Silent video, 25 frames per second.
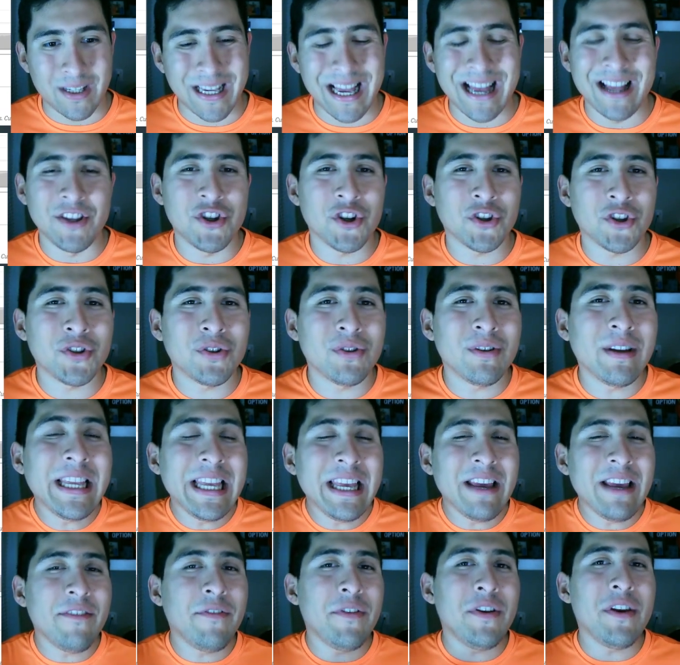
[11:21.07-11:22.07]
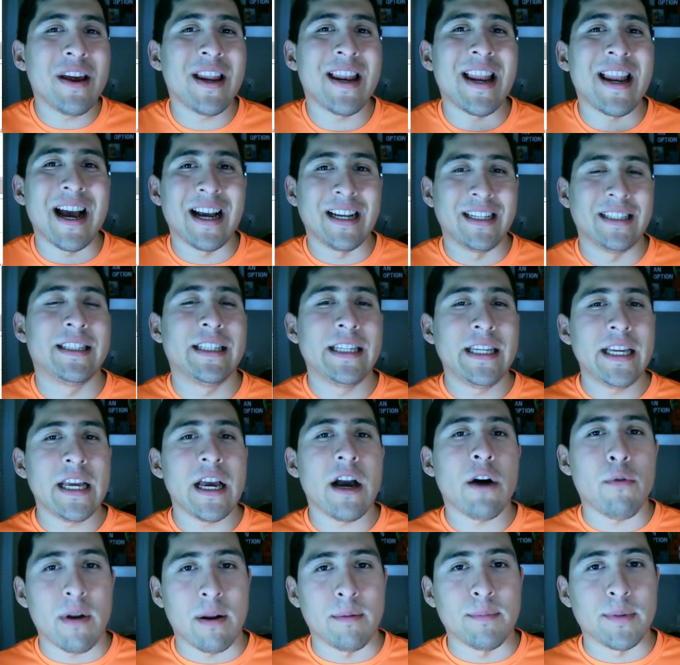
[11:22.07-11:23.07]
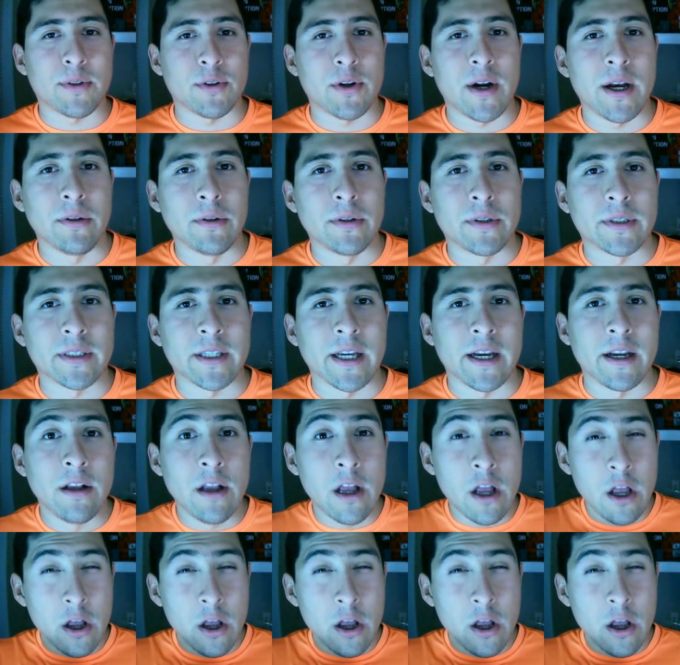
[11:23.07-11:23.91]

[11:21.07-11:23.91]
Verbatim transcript: and just to give you an idea what i'm trying to say